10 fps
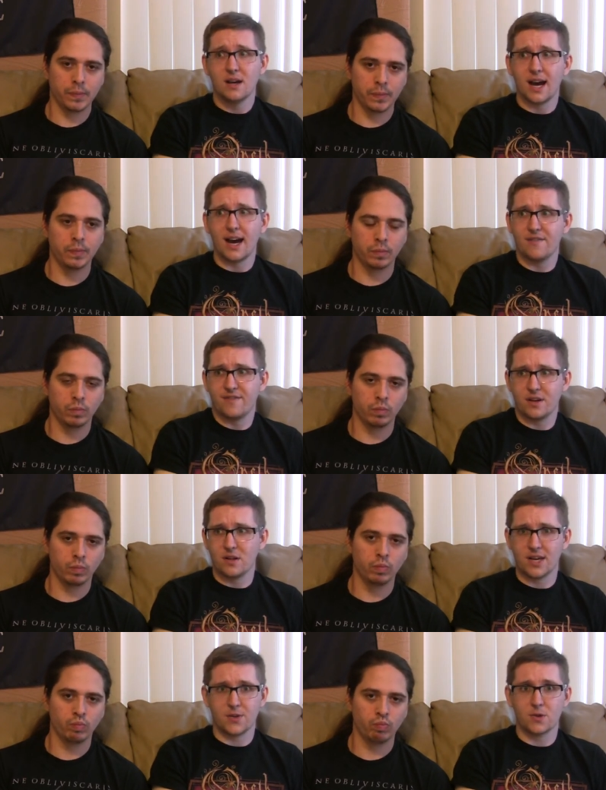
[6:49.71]
Speaker 1: I
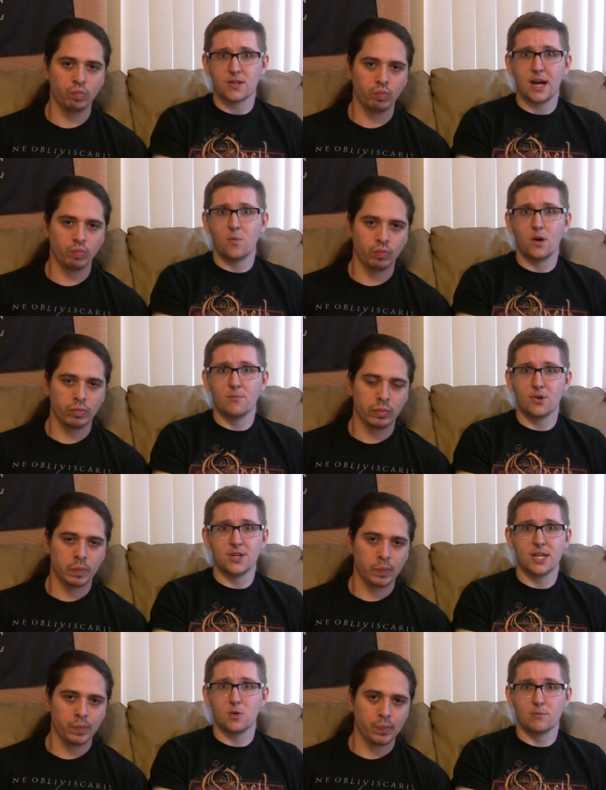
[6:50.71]
feel like there's not one
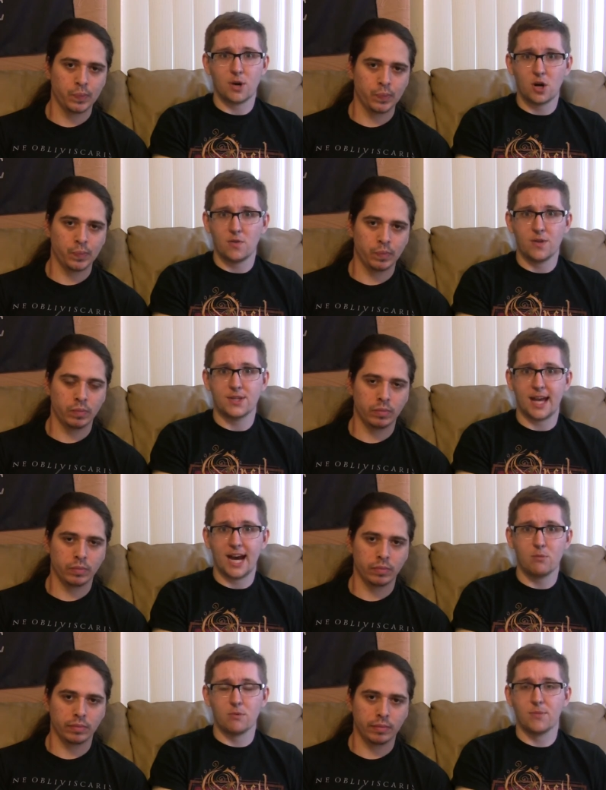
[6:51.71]
particular part in this
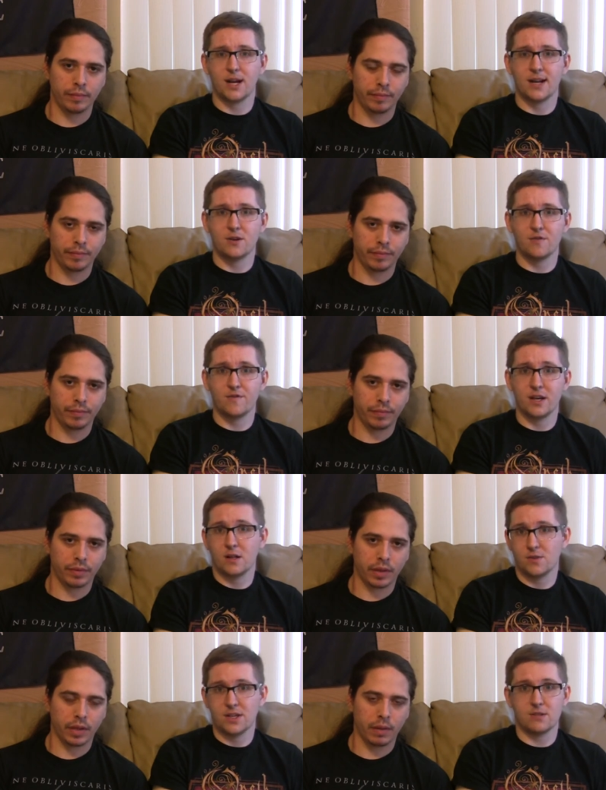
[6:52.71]
album that I don't
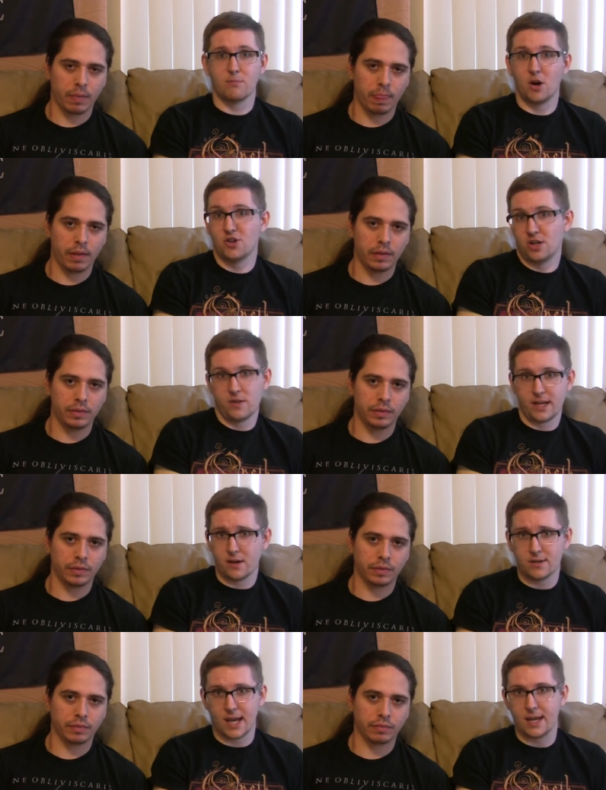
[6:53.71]
feel at least marginally
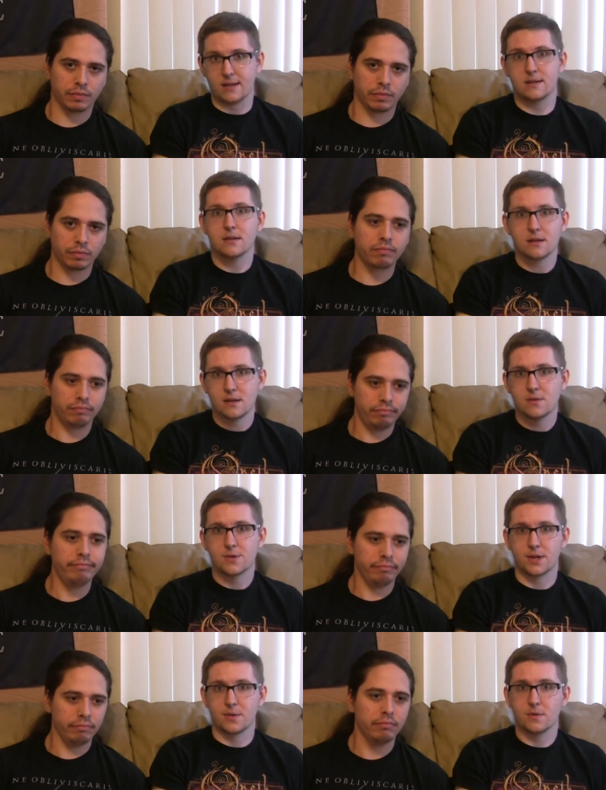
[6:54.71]
entertained.
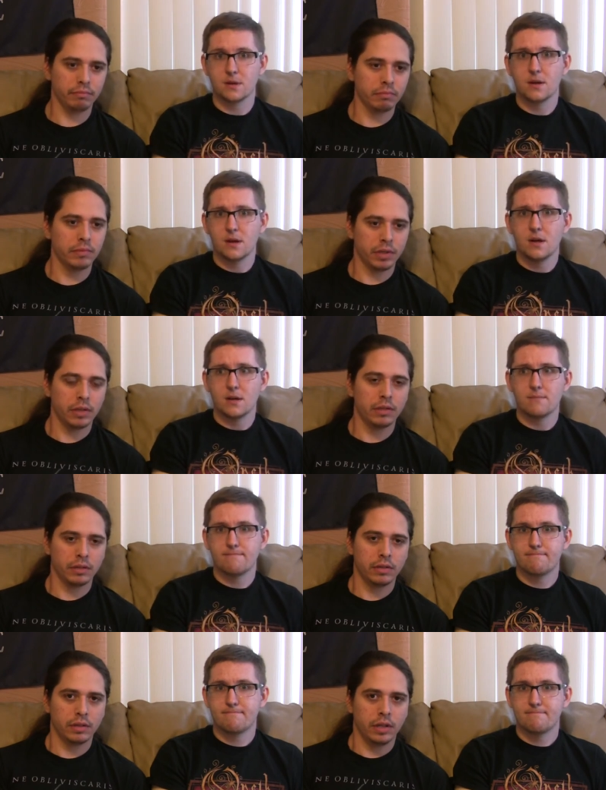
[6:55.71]
Speaker 2: So.
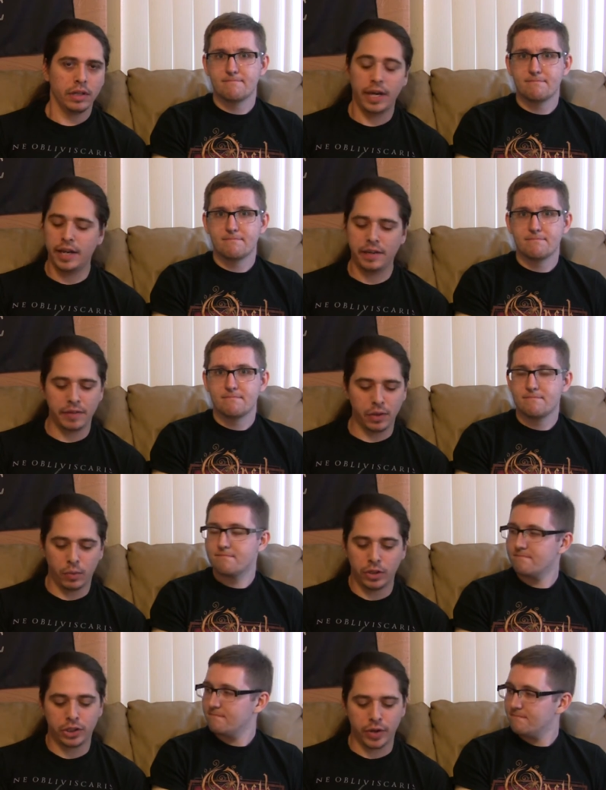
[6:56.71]
Yeah, even
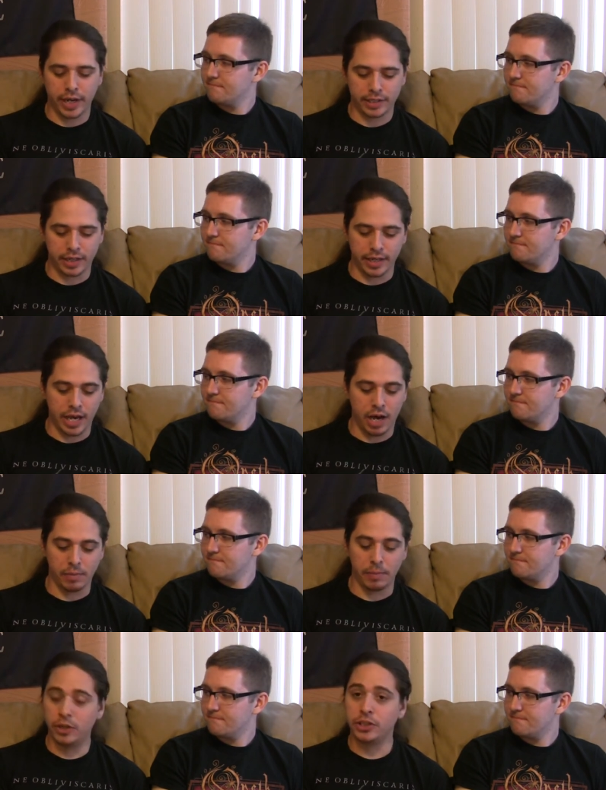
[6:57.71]
the worst tracks on the
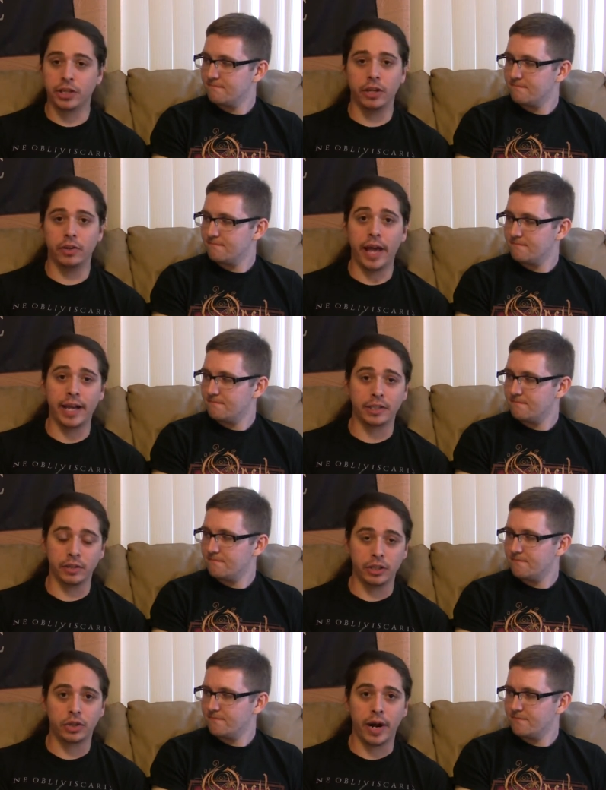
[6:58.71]
album are still
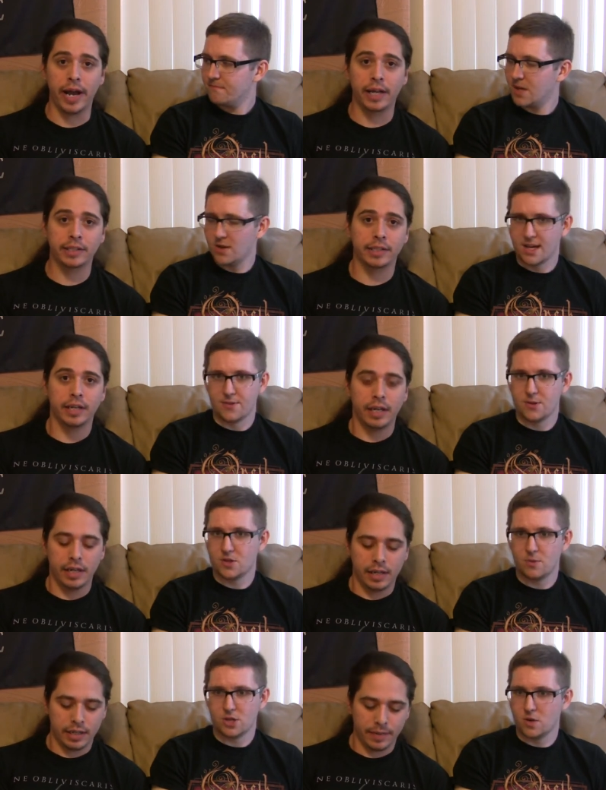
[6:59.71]
excellent tracks. Oh yeah, there's
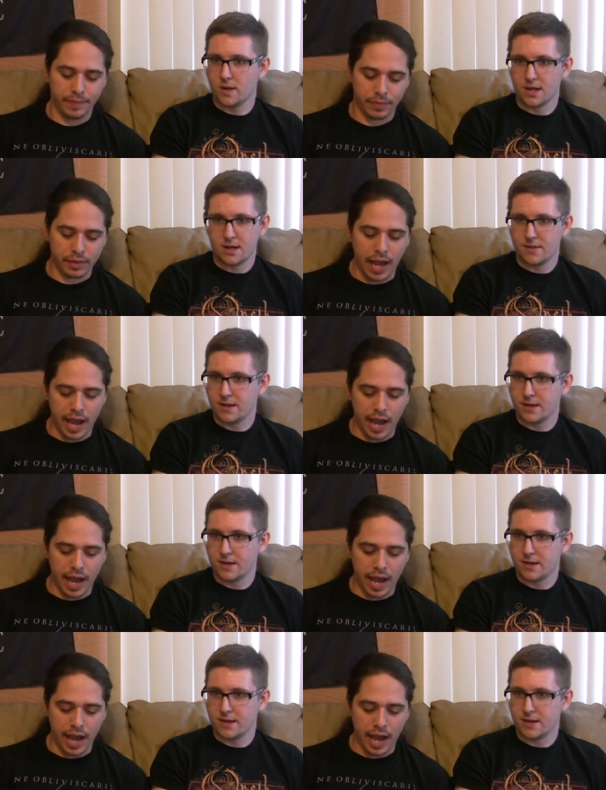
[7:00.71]
so much going on